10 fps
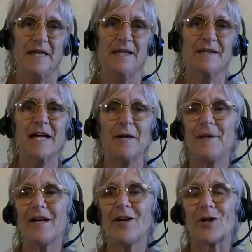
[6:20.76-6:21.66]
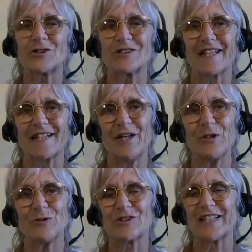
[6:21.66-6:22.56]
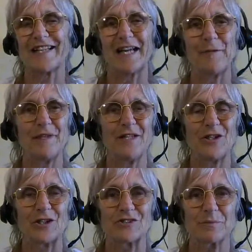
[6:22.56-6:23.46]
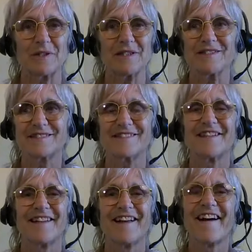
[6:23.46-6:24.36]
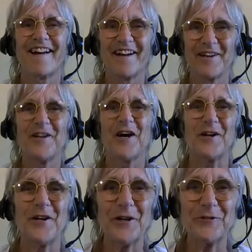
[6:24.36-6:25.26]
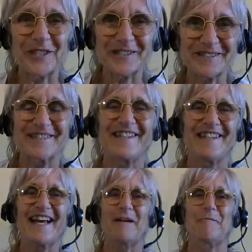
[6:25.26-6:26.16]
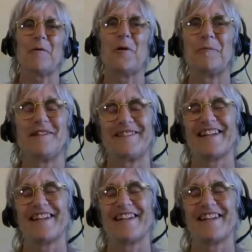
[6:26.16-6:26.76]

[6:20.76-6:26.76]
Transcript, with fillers: And it can be lost, that noticing can be lost, but it's not noticed in that moment.